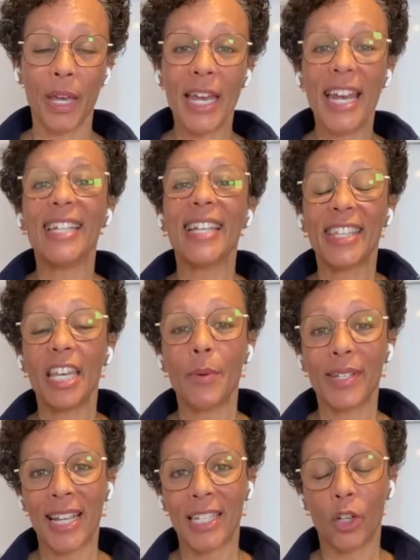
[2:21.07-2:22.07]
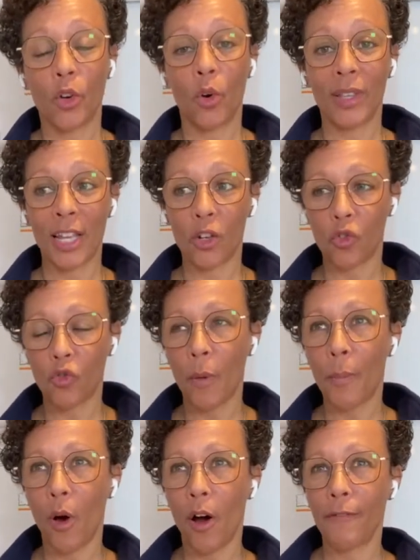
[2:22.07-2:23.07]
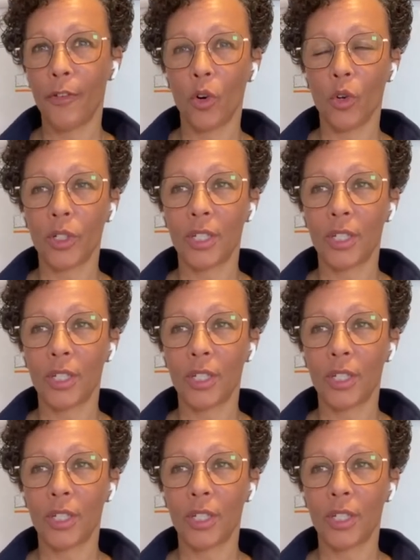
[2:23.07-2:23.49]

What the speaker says: In a theory test, they call that drop off or